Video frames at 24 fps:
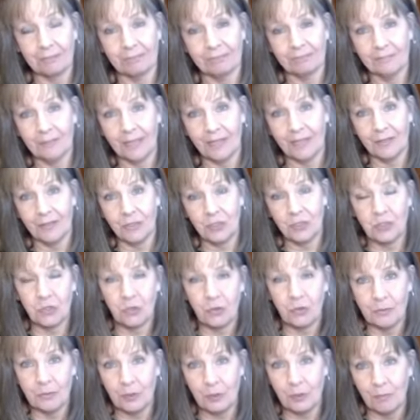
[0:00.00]
in the
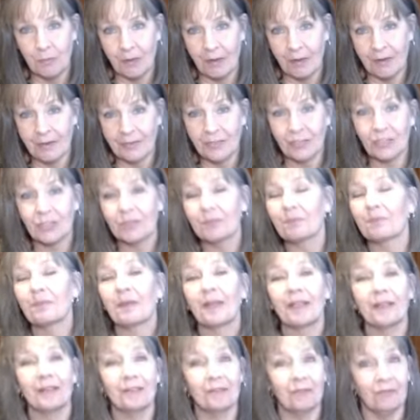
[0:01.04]
description box
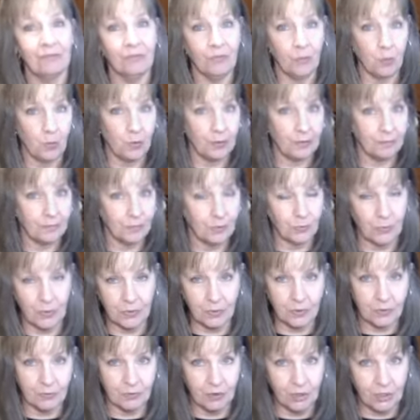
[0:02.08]
for the Rose of
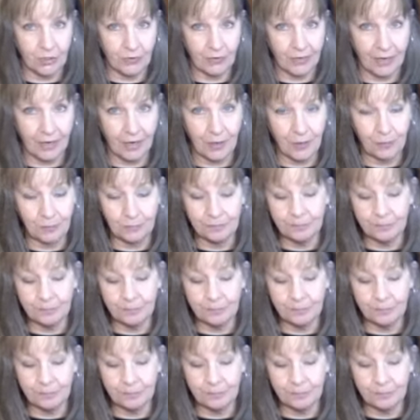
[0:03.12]
Jericho.